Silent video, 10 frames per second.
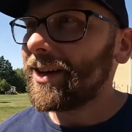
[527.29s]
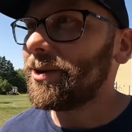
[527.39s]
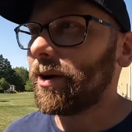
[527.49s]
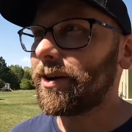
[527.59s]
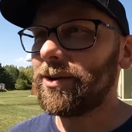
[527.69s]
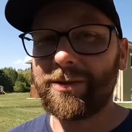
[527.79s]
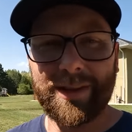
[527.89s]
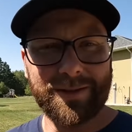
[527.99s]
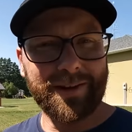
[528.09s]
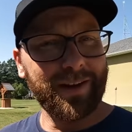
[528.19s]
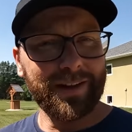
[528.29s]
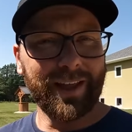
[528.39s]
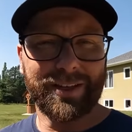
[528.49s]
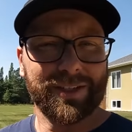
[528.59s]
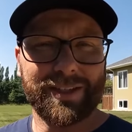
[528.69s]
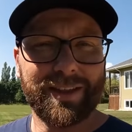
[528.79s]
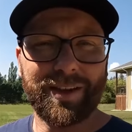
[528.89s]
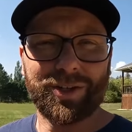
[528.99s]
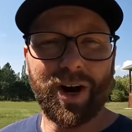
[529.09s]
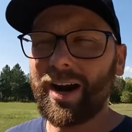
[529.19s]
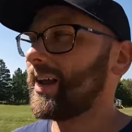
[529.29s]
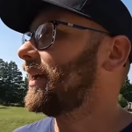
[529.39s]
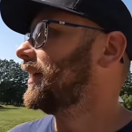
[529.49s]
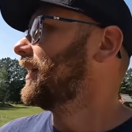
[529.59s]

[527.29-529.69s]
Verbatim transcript: QR code. This way they can just sit in their truck,